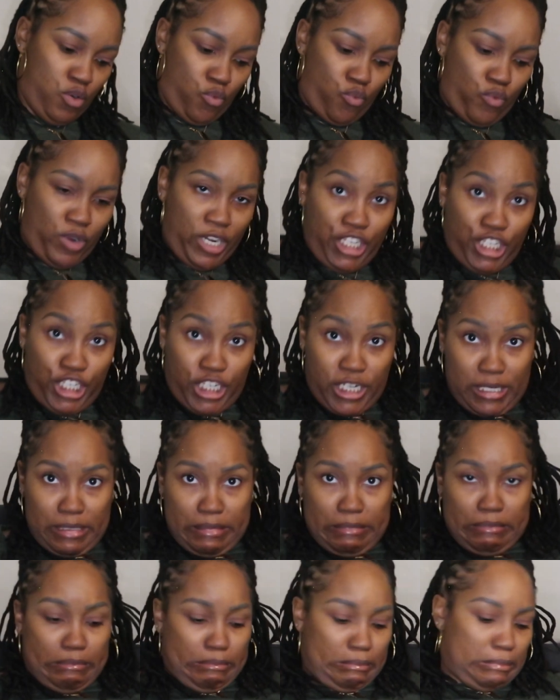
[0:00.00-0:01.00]
reach it
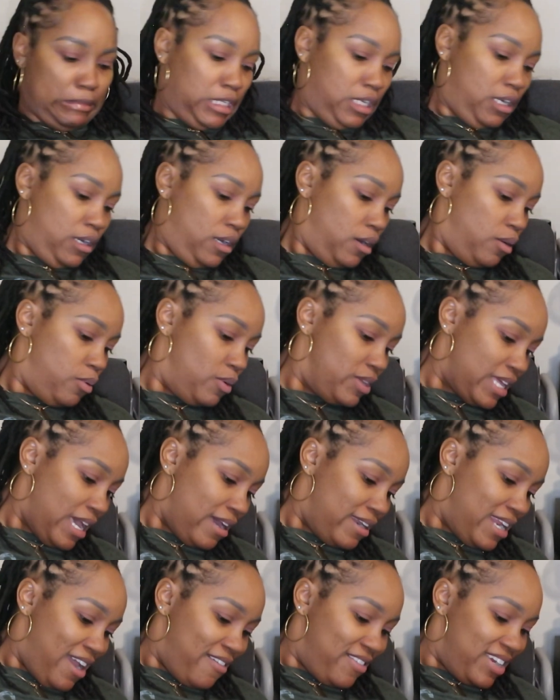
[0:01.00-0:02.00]

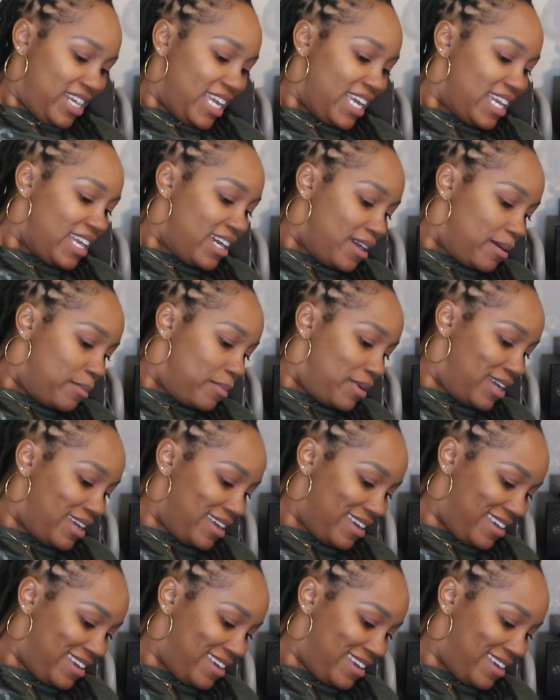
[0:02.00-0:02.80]
without having to get up.